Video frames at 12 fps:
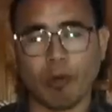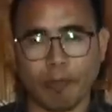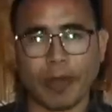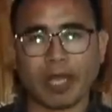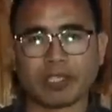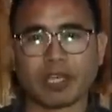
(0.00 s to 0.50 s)
cobor
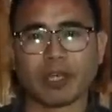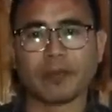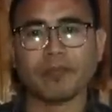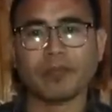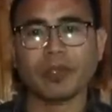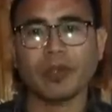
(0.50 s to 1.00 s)
payase
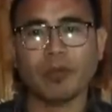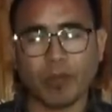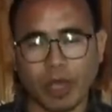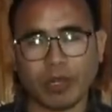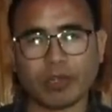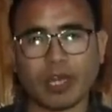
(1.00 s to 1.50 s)

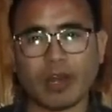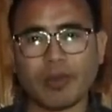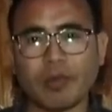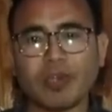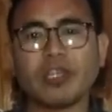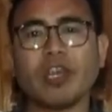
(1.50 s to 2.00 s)
moya
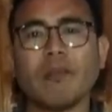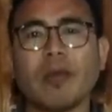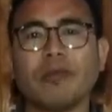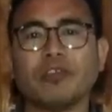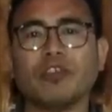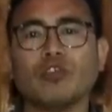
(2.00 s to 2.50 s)
donahari with
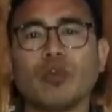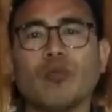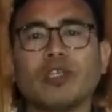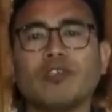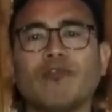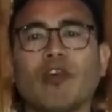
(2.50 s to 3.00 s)
camera person Joy
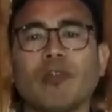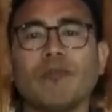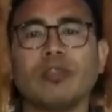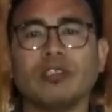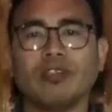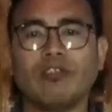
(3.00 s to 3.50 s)
Watts for
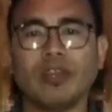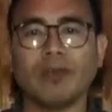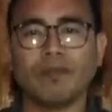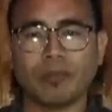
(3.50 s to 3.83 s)
Hornbill TV